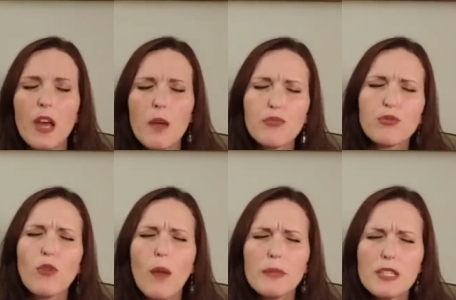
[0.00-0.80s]
a
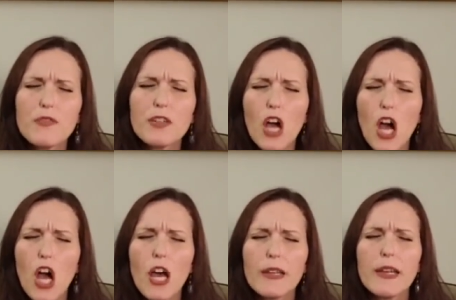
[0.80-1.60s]
promise of
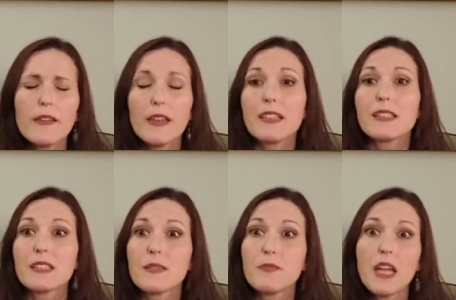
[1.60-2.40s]
God that has
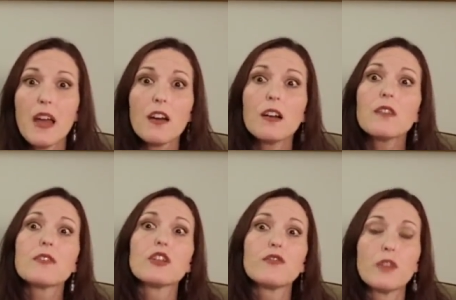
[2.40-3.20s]
slipped out of
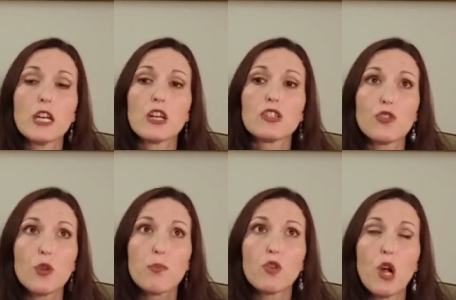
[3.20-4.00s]
their fingers or
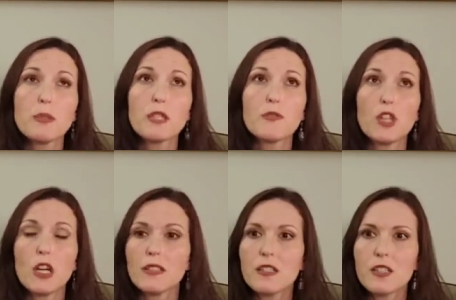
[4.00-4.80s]
a promise of
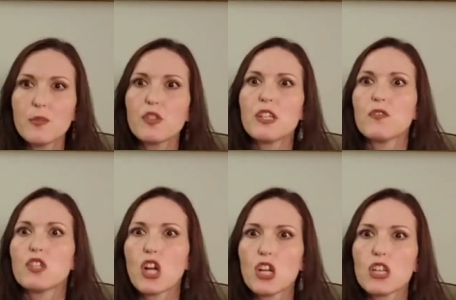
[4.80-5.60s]
God that seems to have
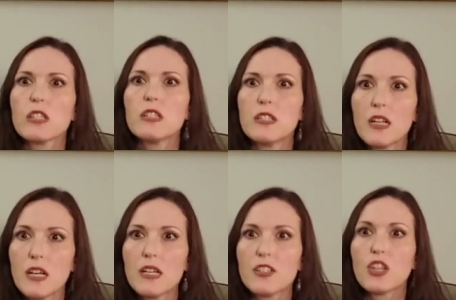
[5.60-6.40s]
turned to
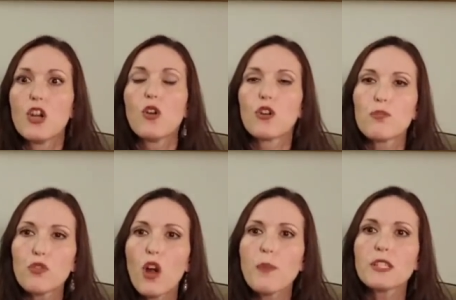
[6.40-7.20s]
dust or a
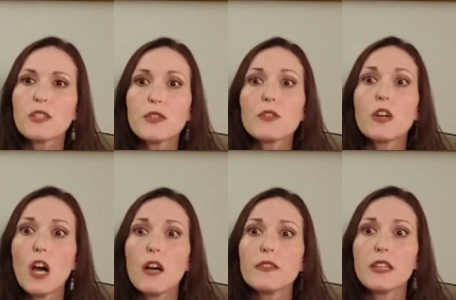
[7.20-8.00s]
promise of
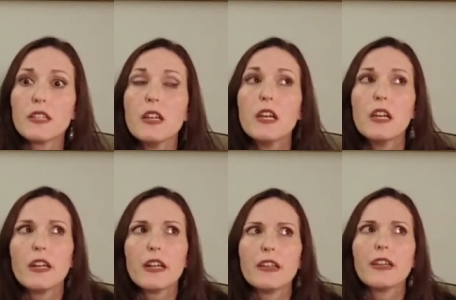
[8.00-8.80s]
God that
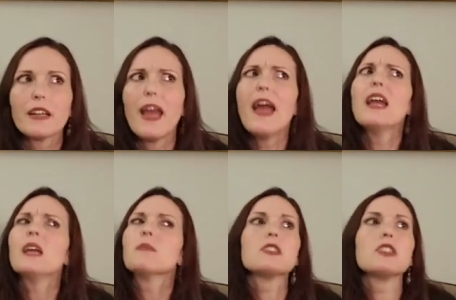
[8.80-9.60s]
that
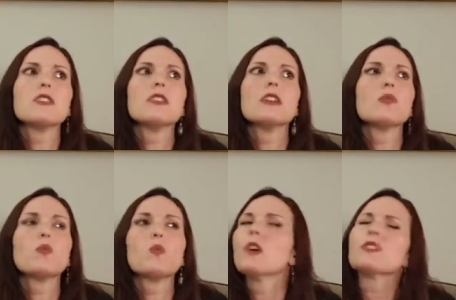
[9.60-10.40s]
came and didn't it
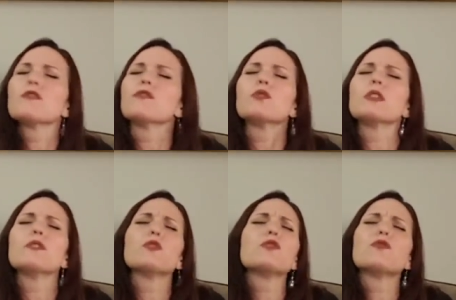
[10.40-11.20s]
wasn't fully
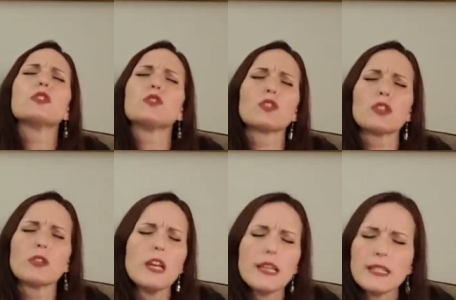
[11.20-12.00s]
fulfilled or
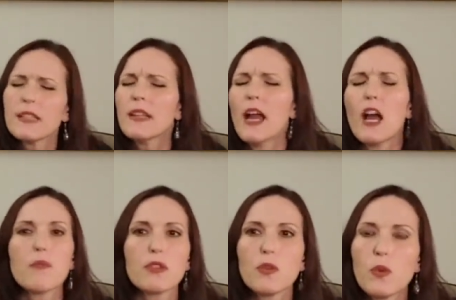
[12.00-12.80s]
didn't
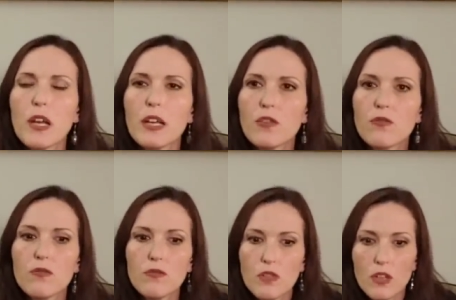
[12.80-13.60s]
happen the way you
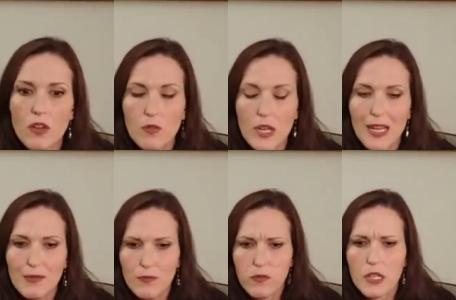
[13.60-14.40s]
you know
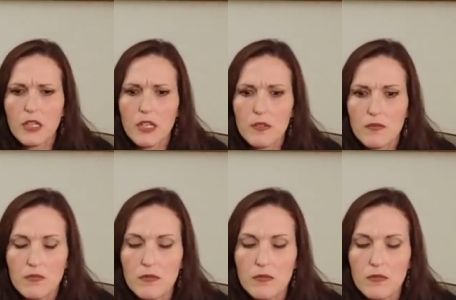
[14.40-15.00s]
had really